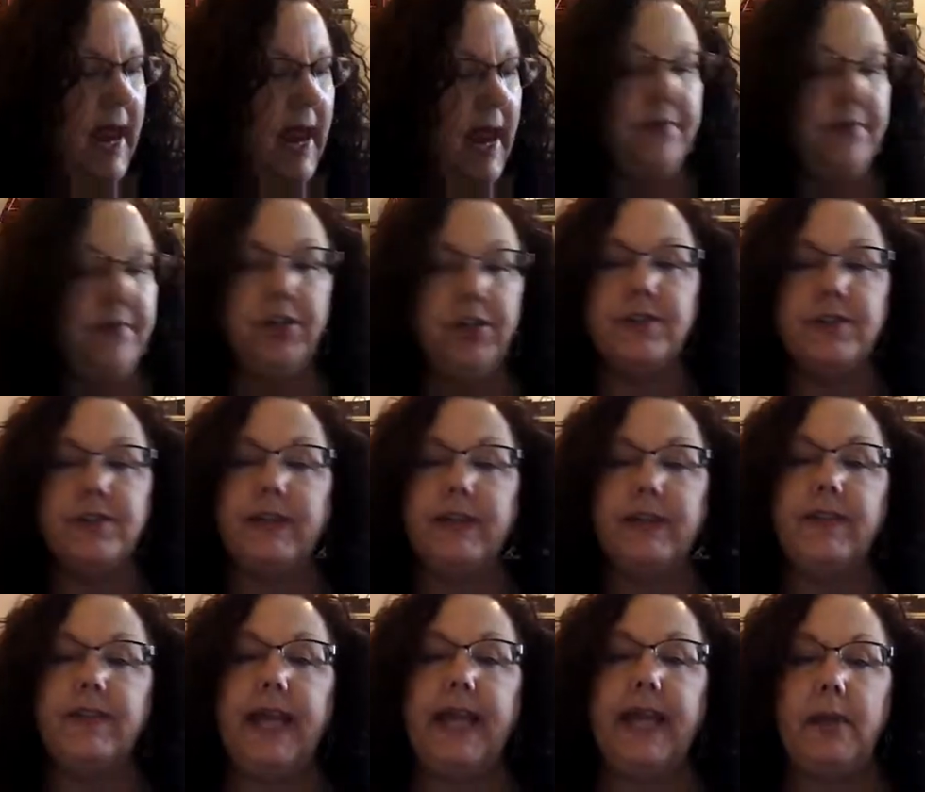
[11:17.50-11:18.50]
then after your
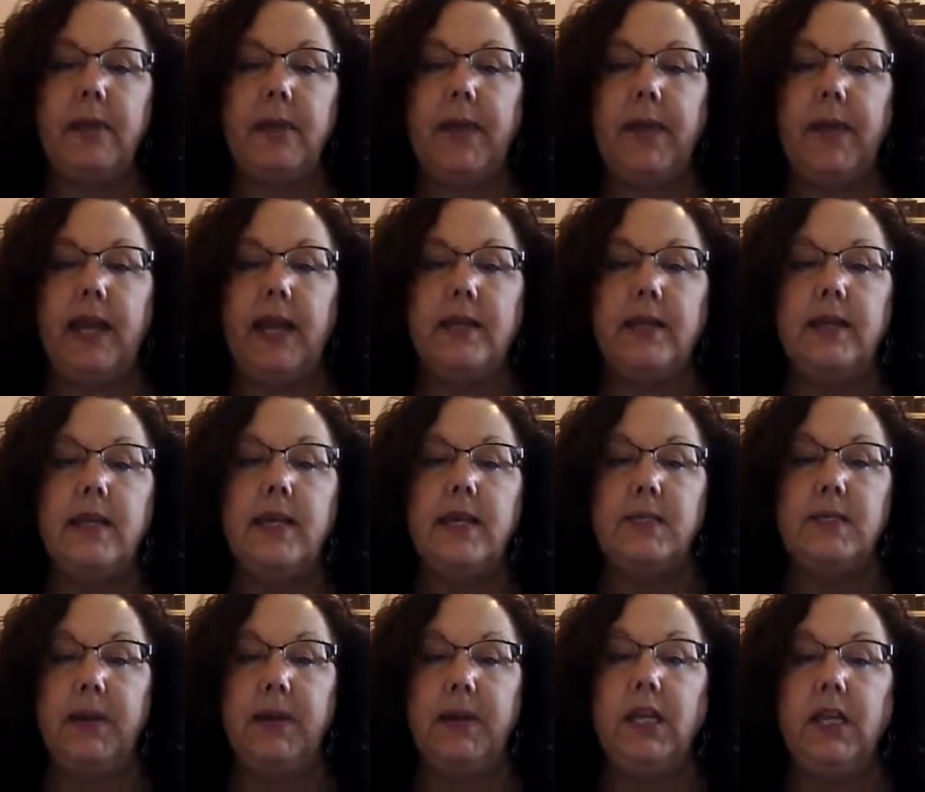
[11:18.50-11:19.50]
7th campaign,
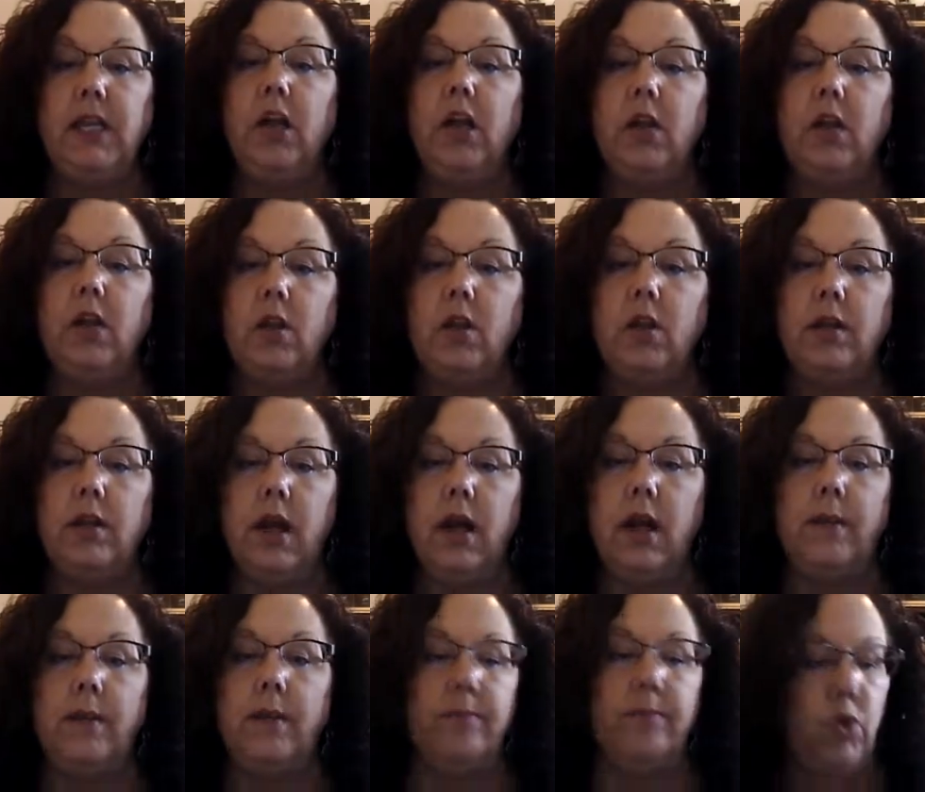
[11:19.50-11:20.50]
depending on the
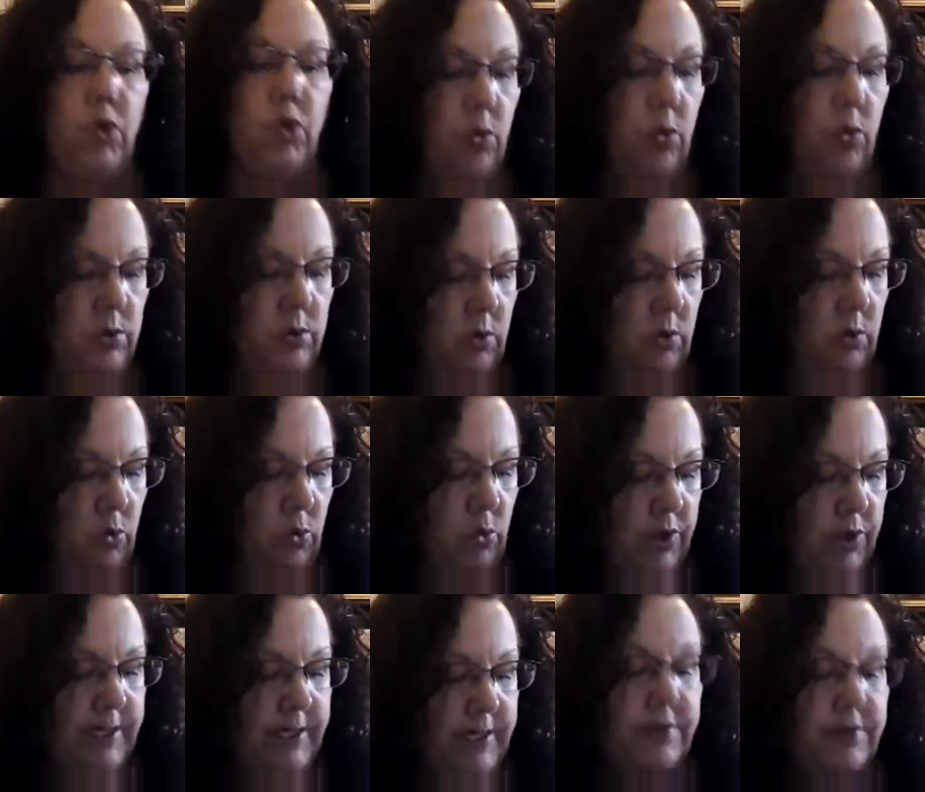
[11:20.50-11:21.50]
total
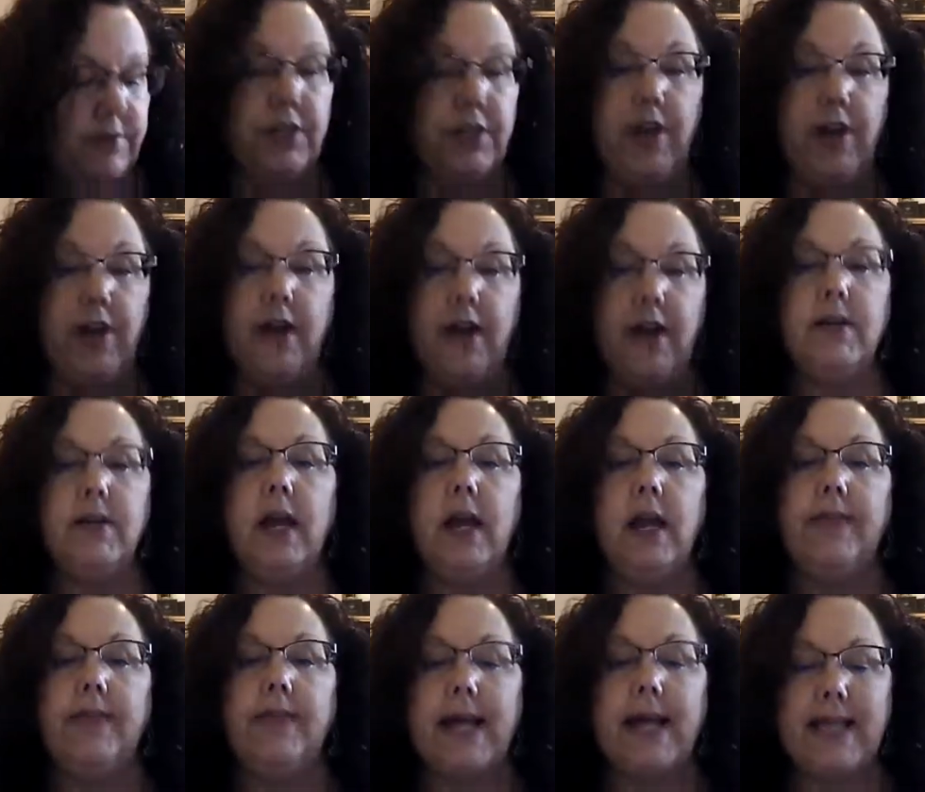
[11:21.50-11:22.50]
award sales that you have,
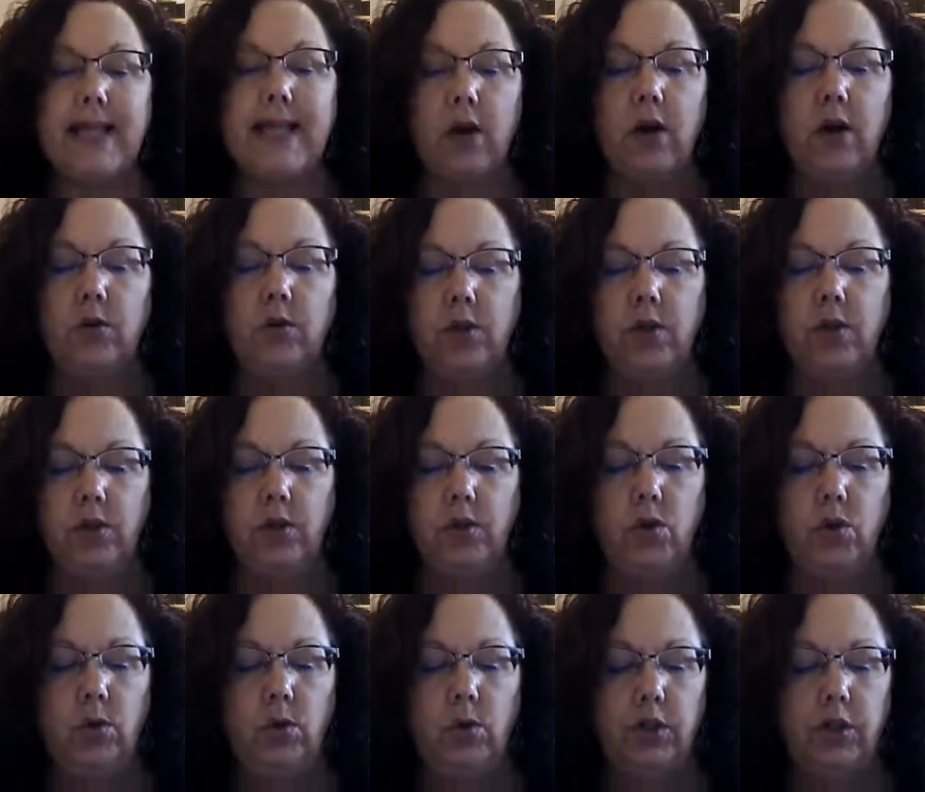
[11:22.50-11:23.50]
that's how
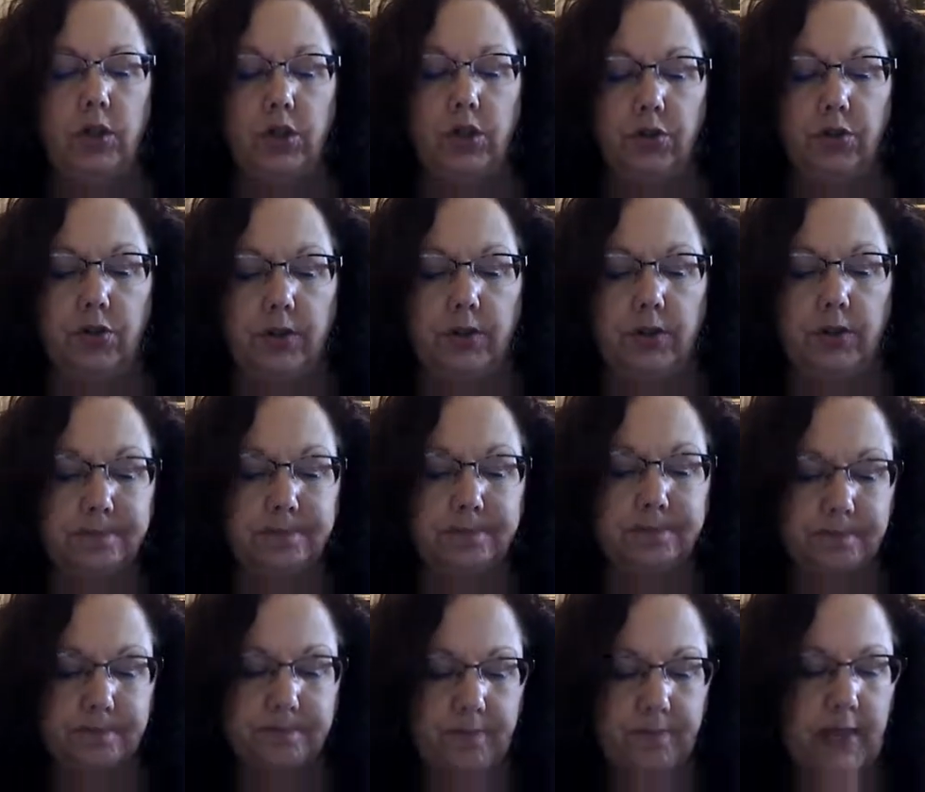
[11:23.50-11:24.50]
you will earn.
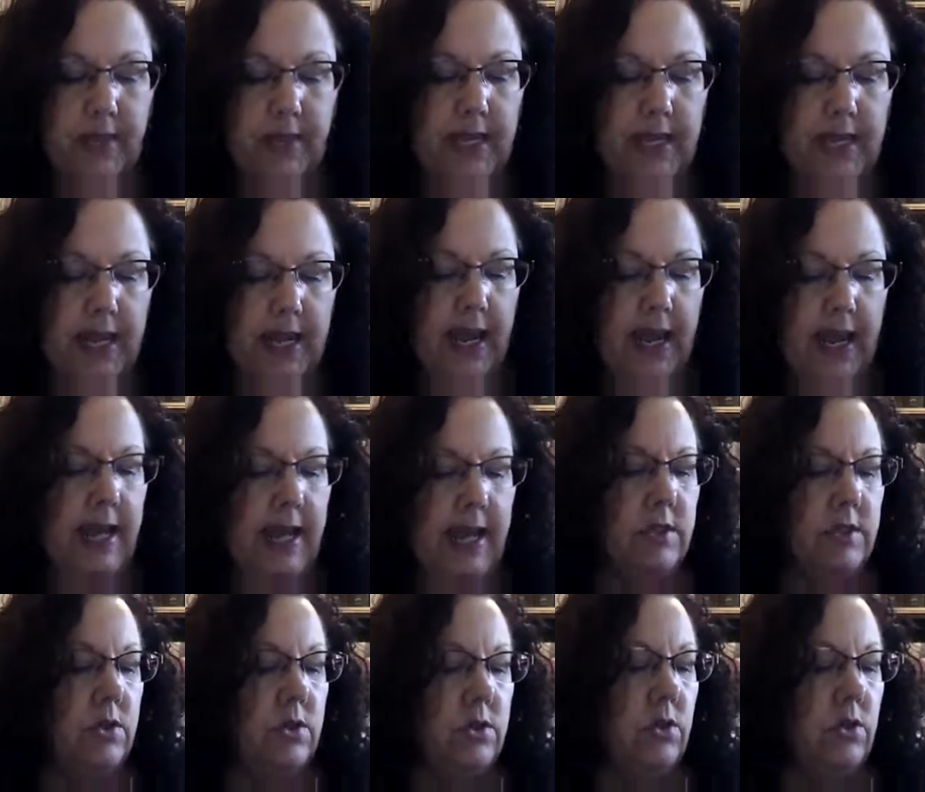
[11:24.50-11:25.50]

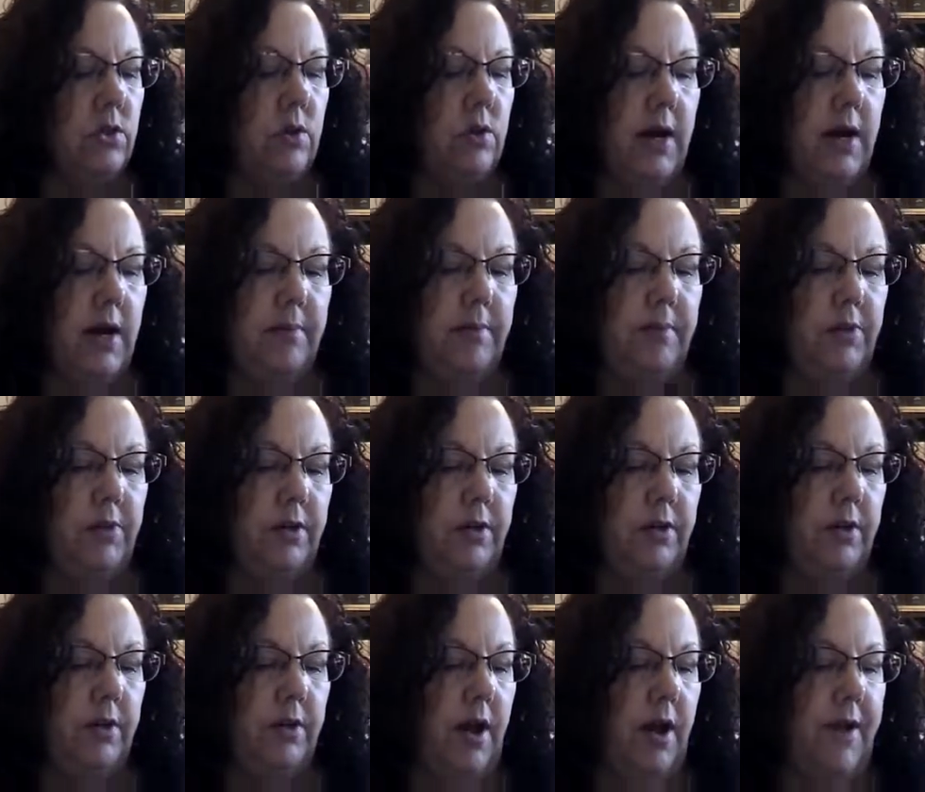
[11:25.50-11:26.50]
And so
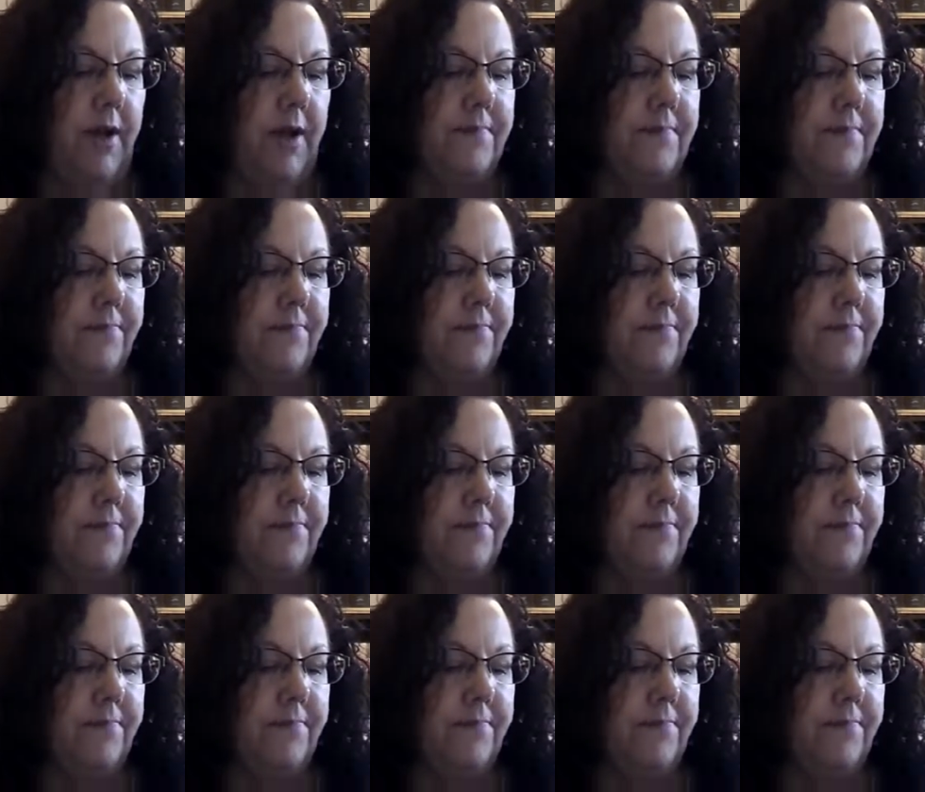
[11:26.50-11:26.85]
your